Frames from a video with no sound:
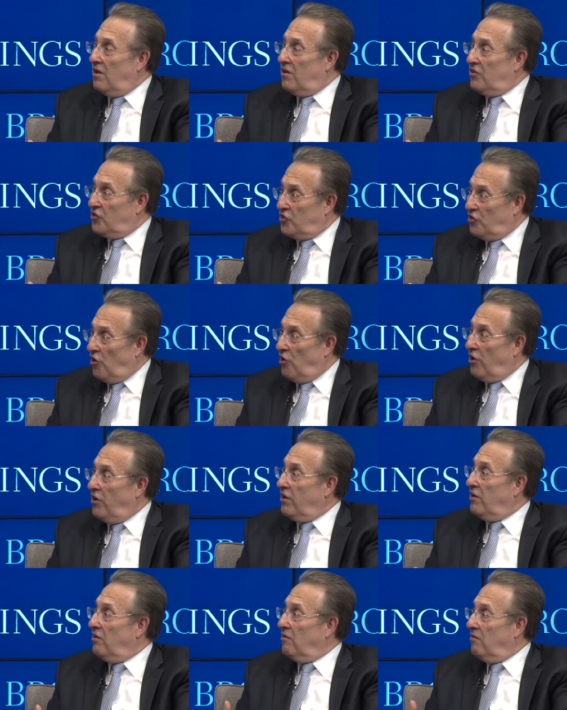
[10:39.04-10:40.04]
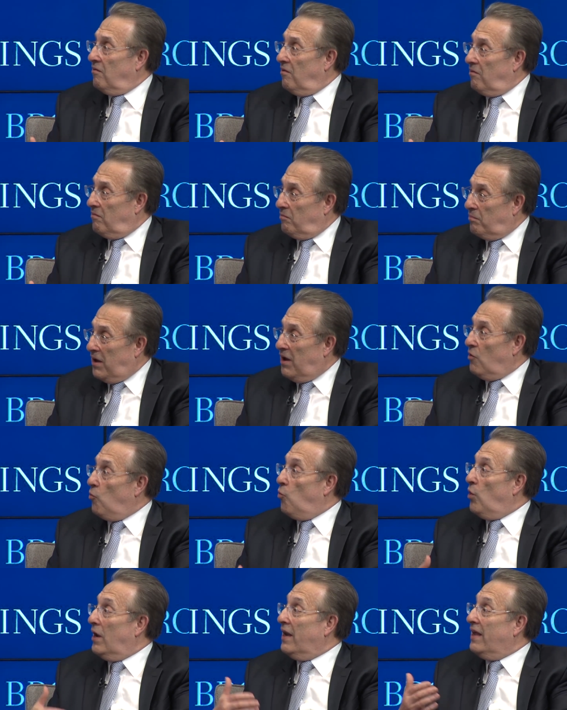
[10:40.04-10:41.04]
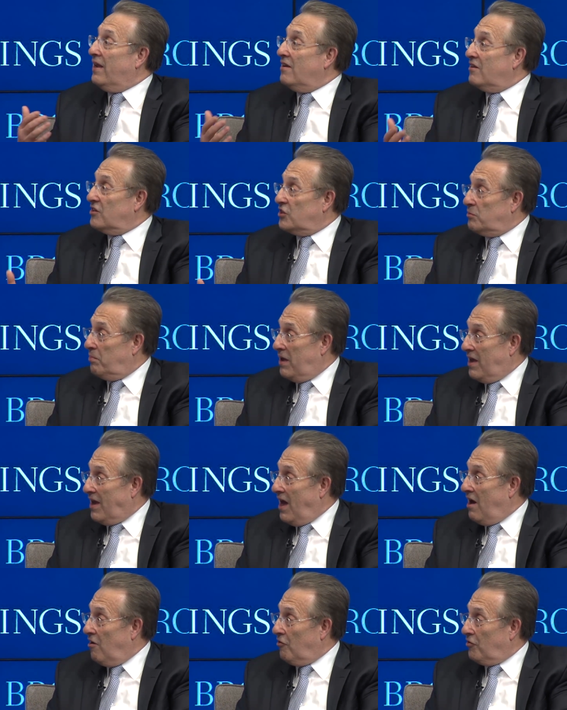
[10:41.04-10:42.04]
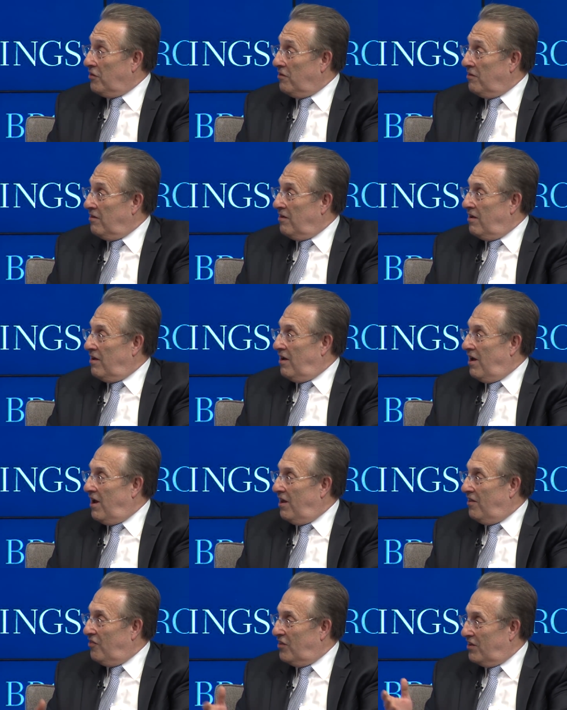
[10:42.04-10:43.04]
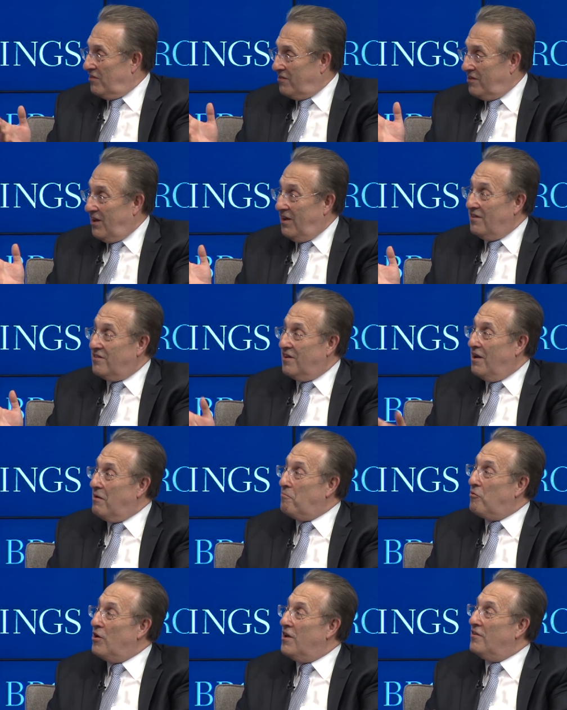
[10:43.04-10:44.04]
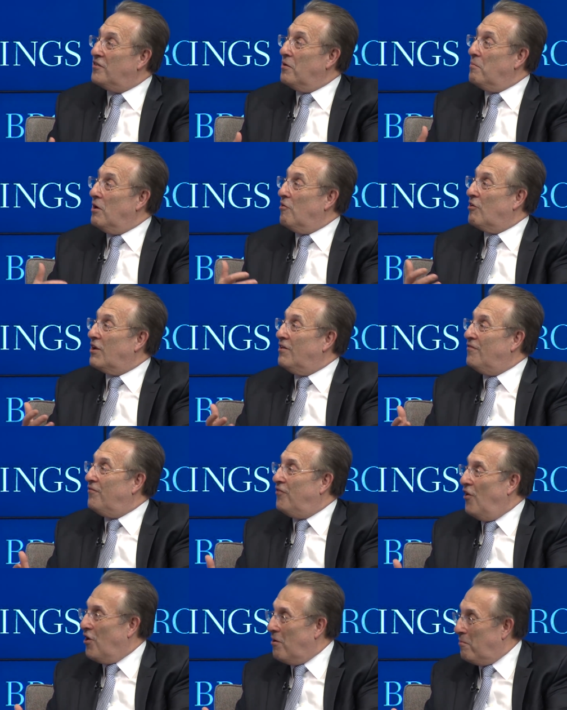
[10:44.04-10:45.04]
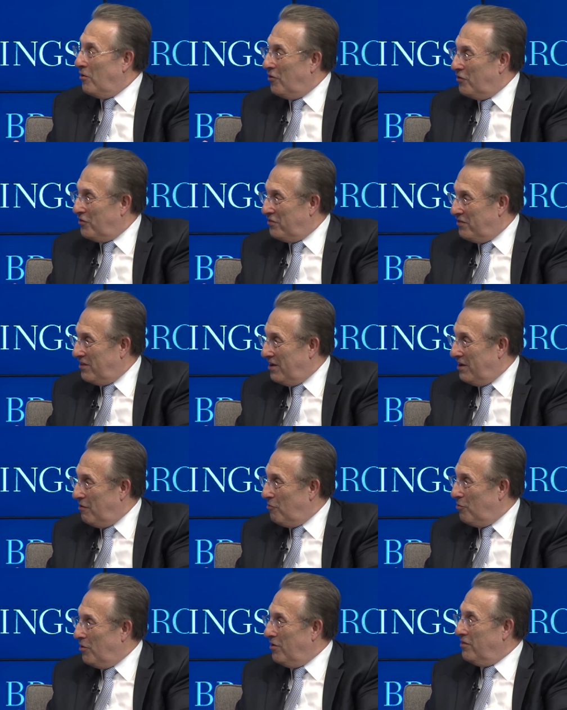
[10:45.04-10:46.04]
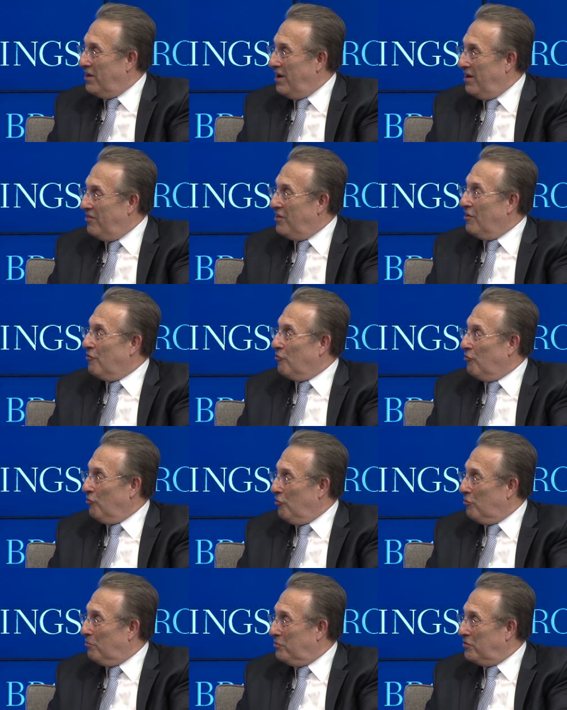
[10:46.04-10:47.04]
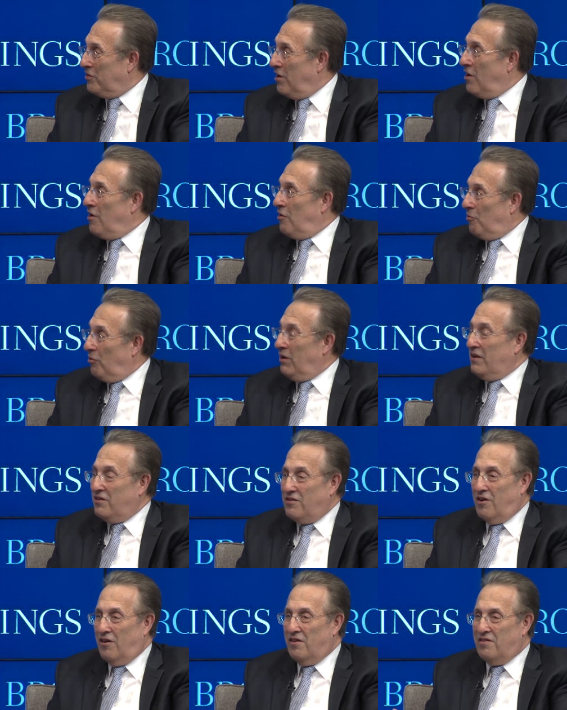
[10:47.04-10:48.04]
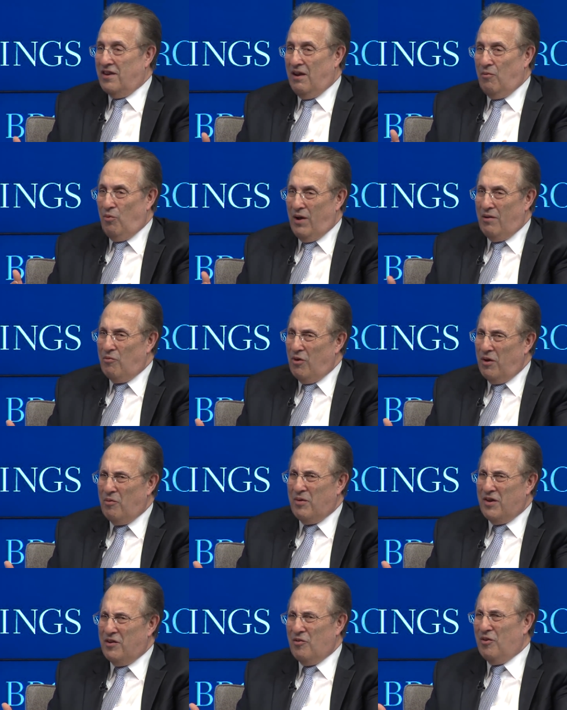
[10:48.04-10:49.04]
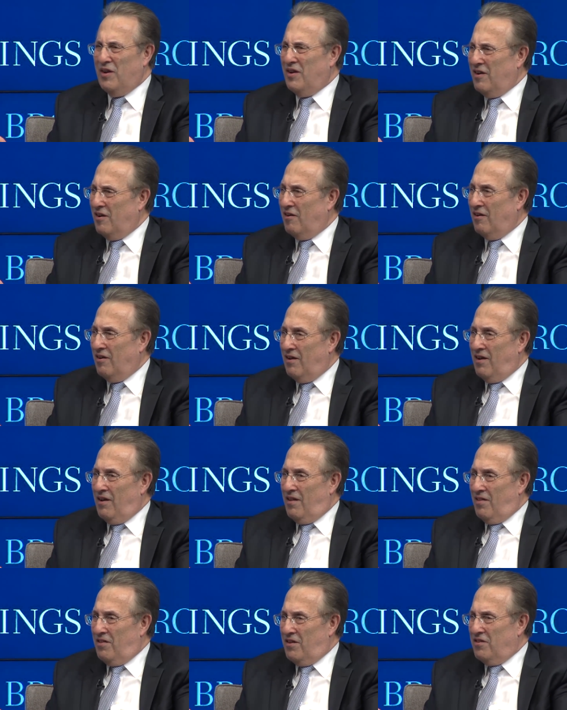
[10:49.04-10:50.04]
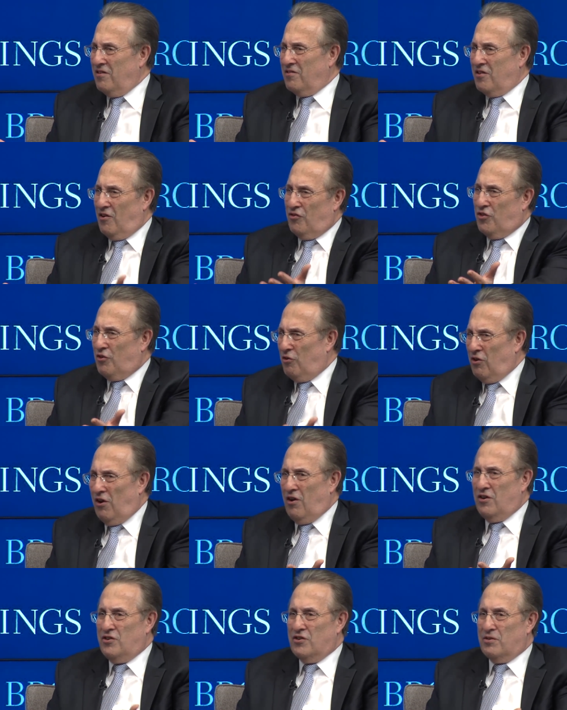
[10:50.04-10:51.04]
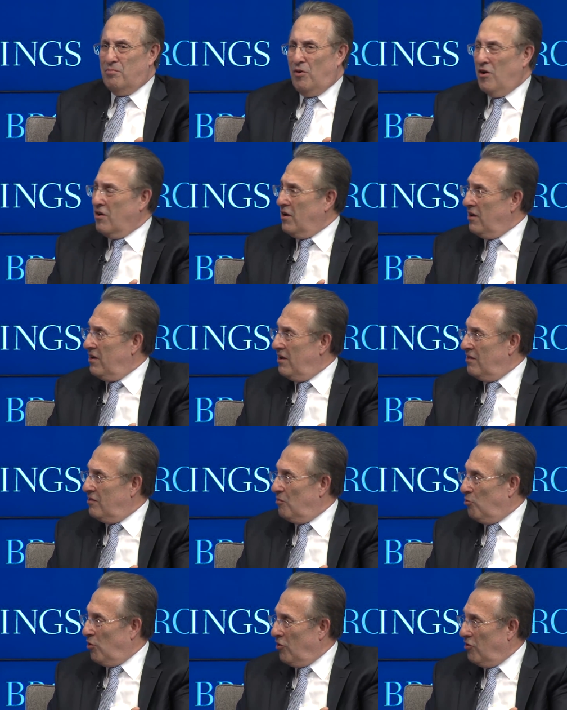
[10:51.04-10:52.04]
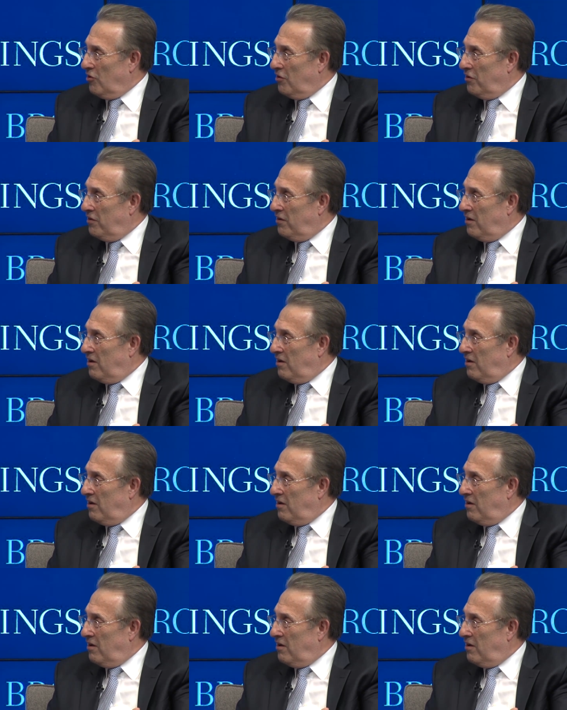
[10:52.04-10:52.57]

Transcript: started being willing to speak out. And in this sense, I praise American farmers. They, were, they and their groups really started saying, wait, what are we doing here? This is our third largest market in the world.